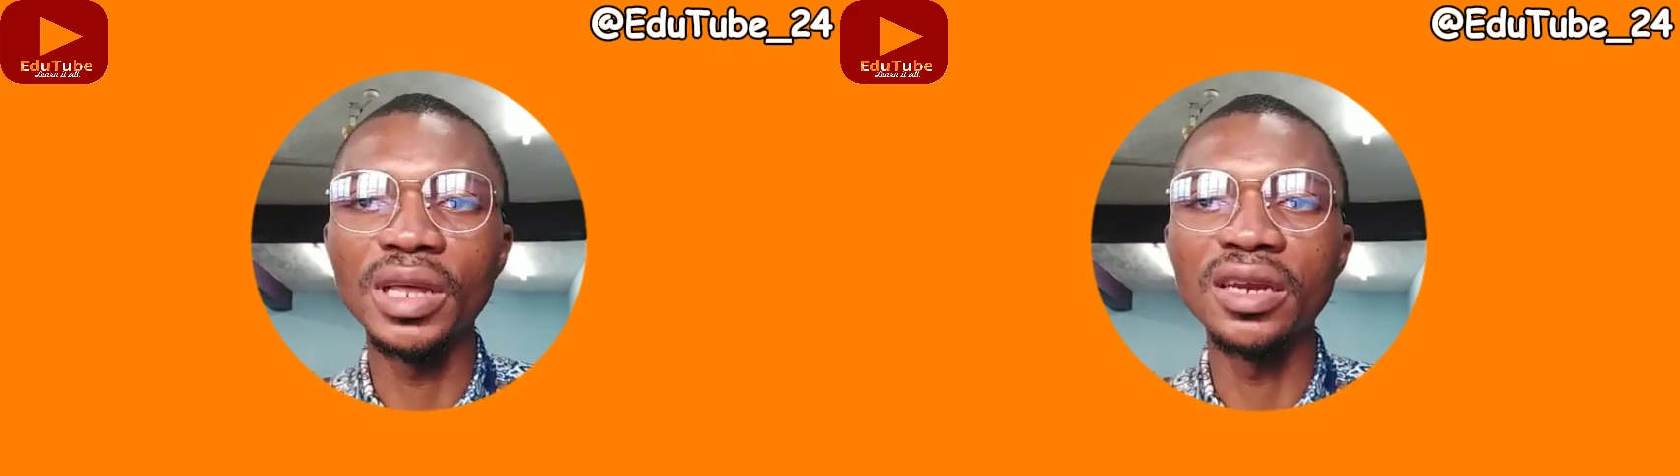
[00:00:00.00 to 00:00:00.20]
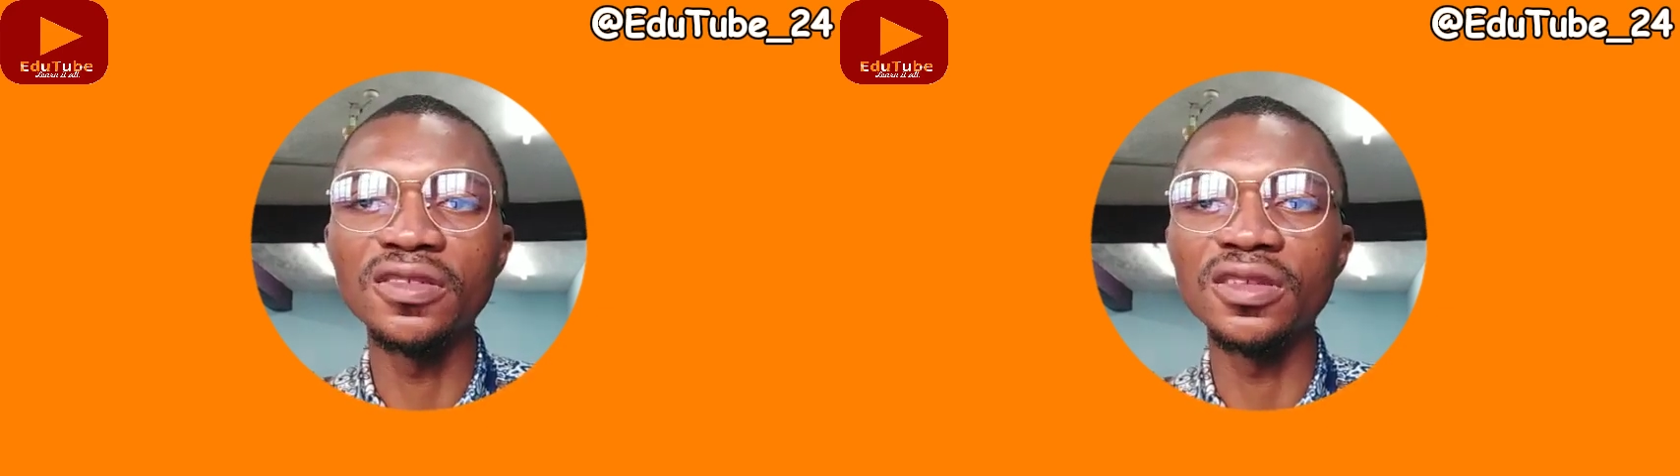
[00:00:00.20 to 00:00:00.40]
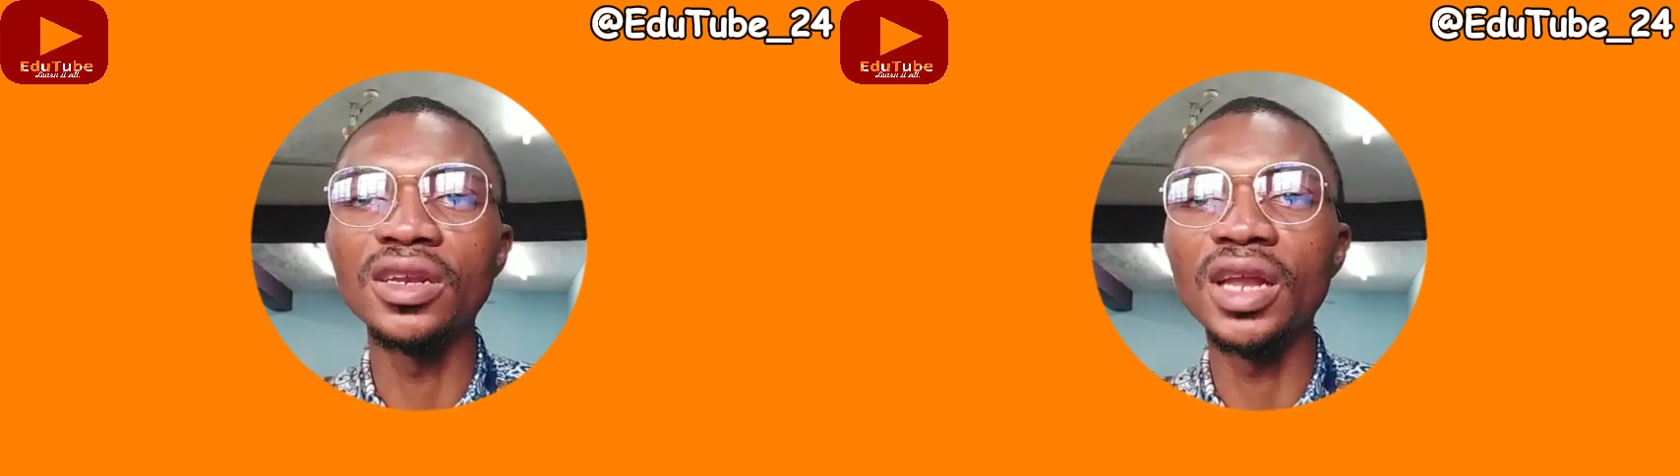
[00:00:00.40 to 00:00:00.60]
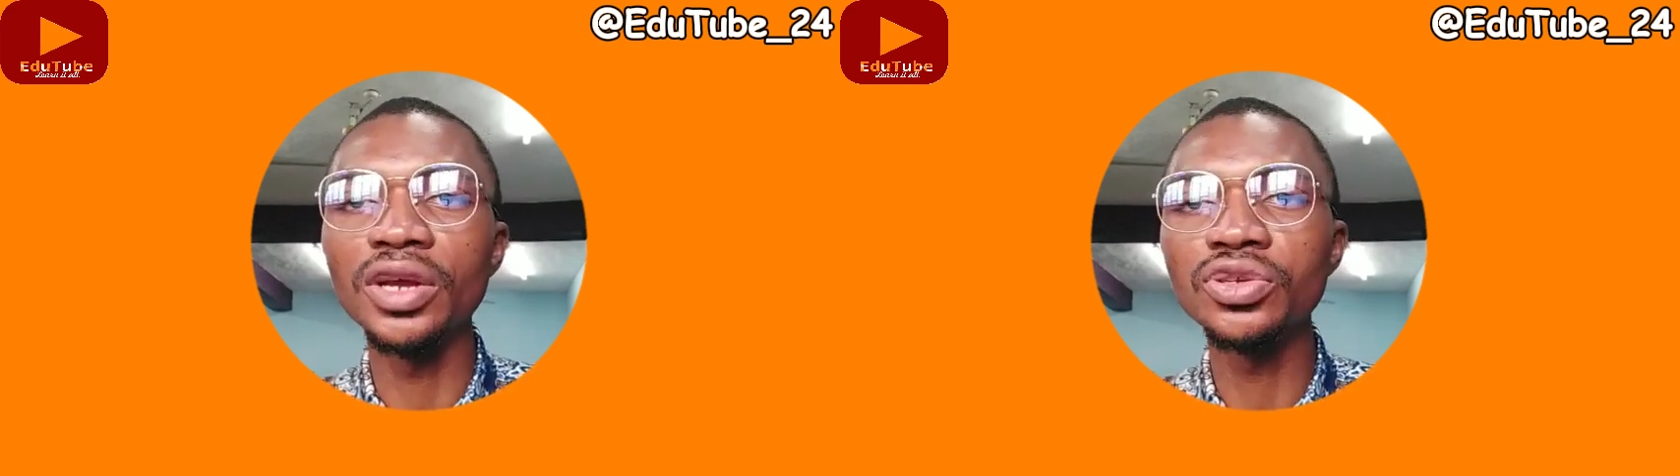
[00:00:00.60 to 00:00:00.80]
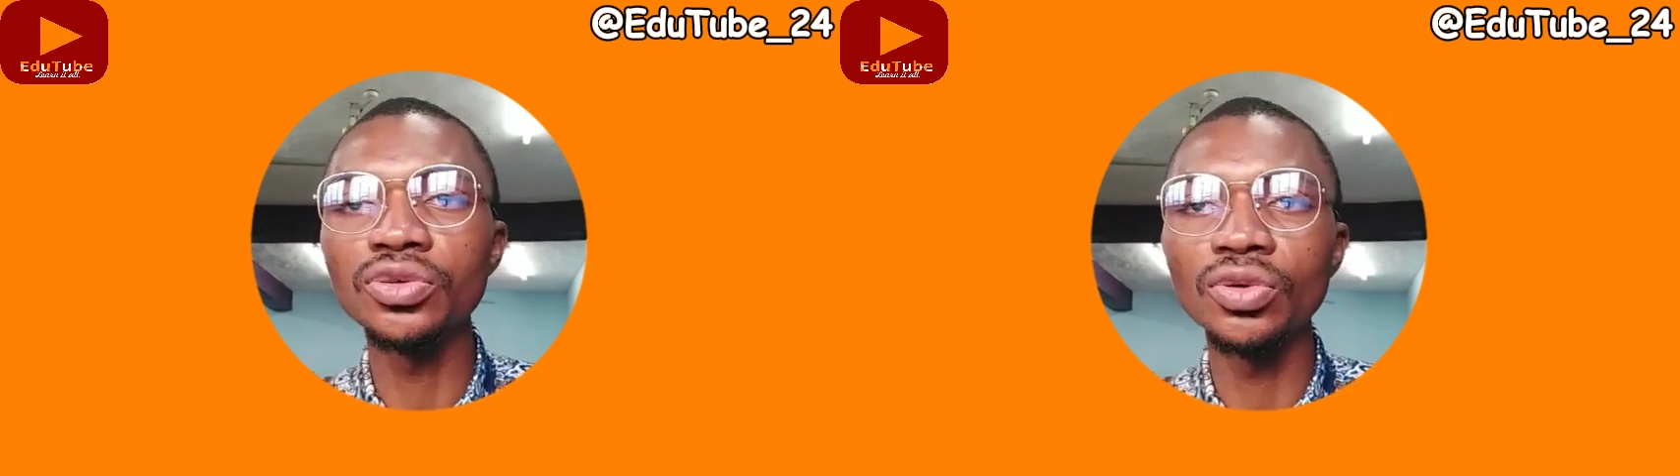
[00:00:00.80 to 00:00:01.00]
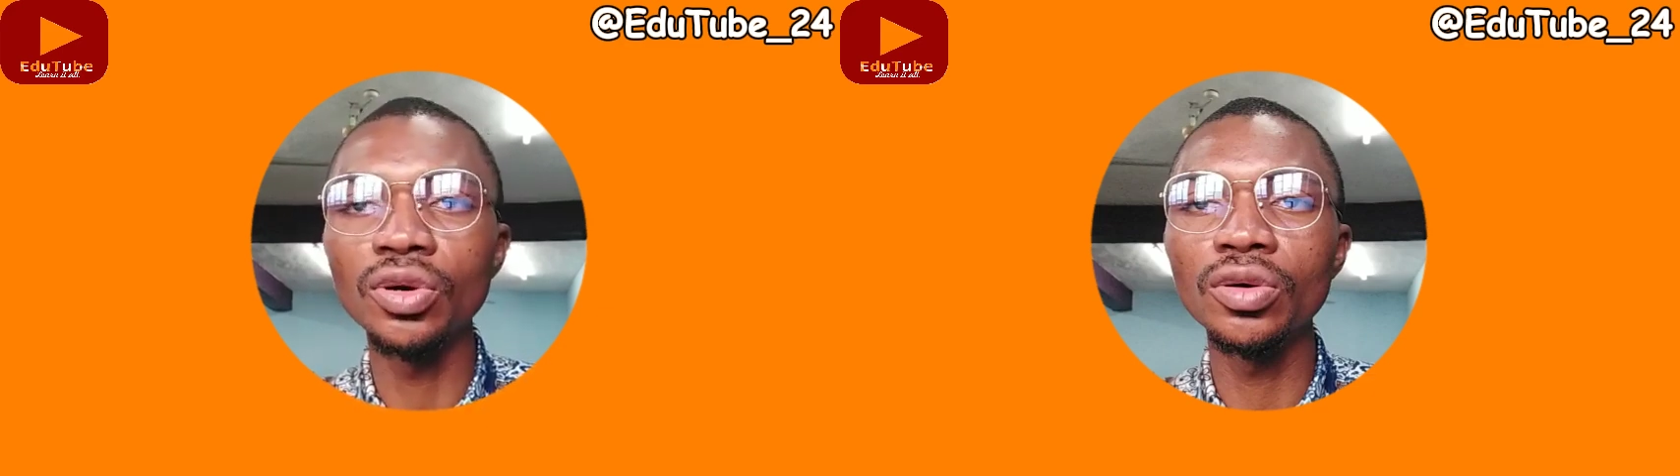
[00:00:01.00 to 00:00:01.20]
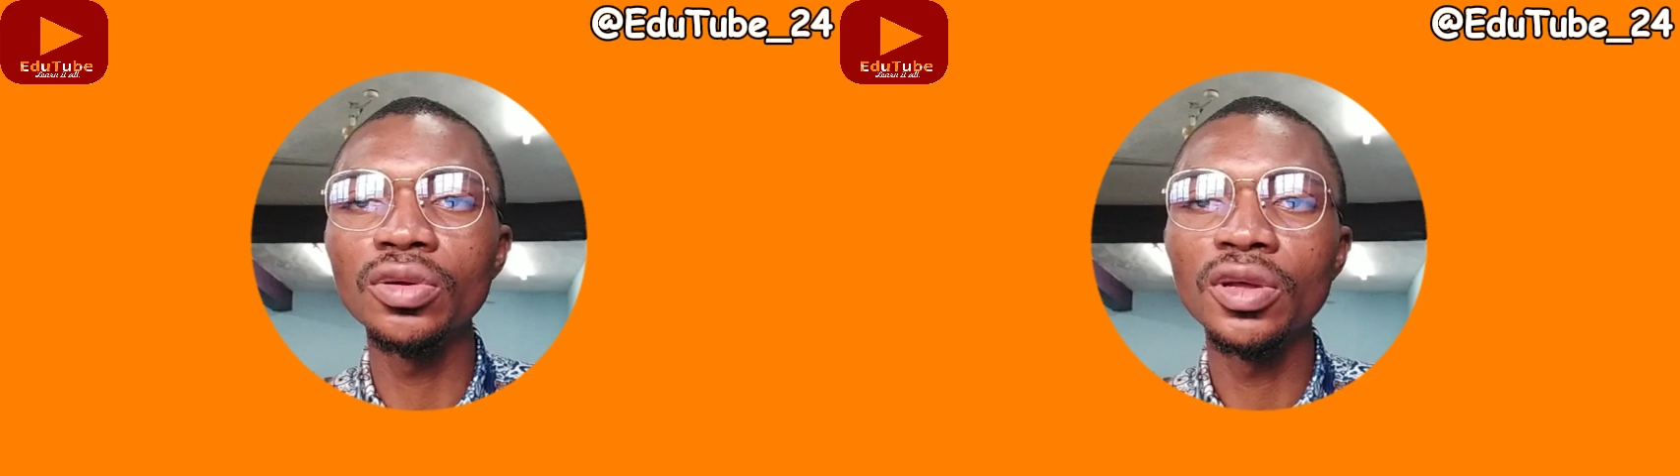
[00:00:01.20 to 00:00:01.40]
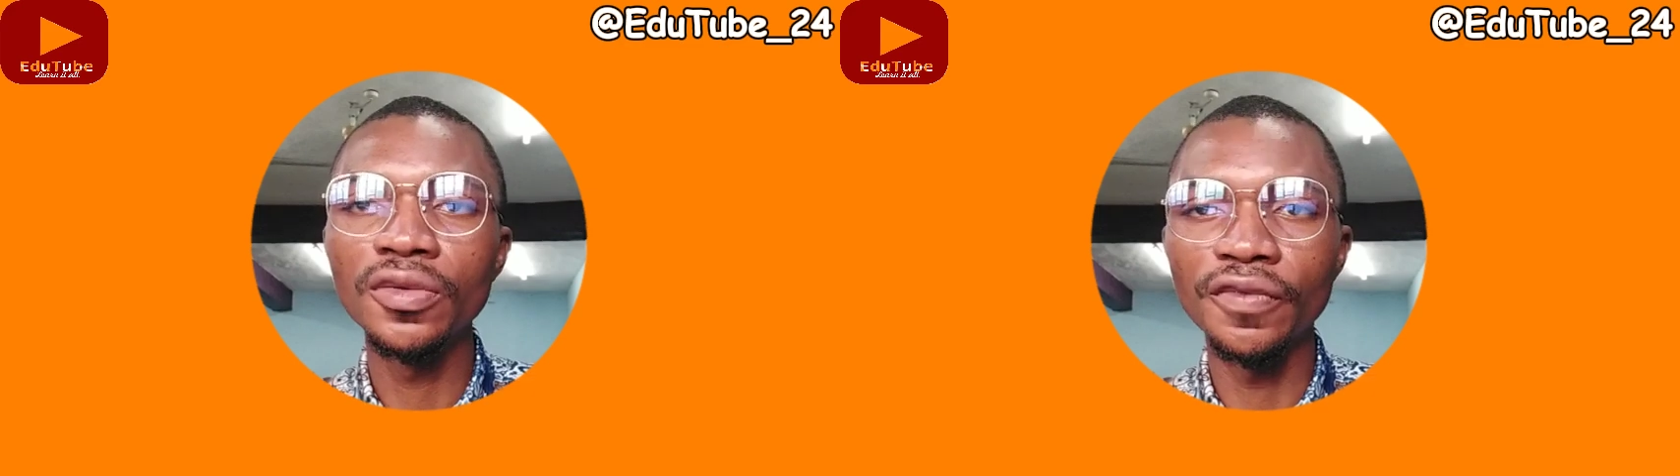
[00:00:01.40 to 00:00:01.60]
That is the natural